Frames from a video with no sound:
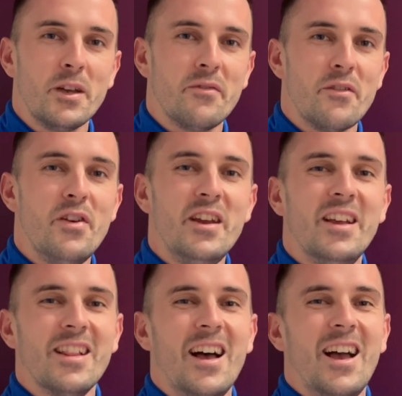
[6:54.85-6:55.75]
even
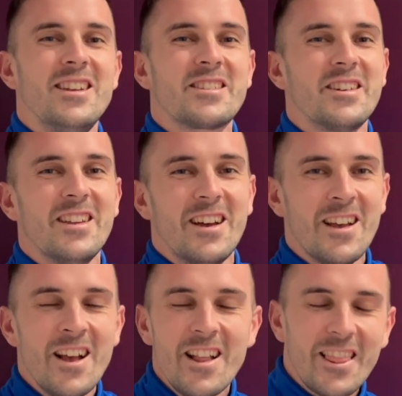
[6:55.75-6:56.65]
realise or
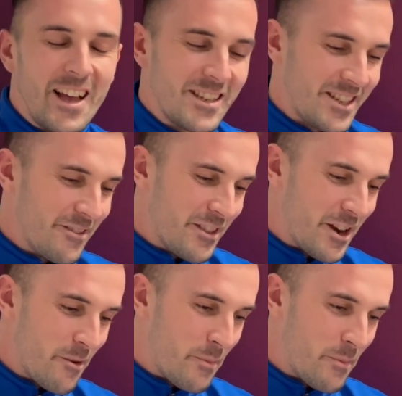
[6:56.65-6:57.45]
that's out there.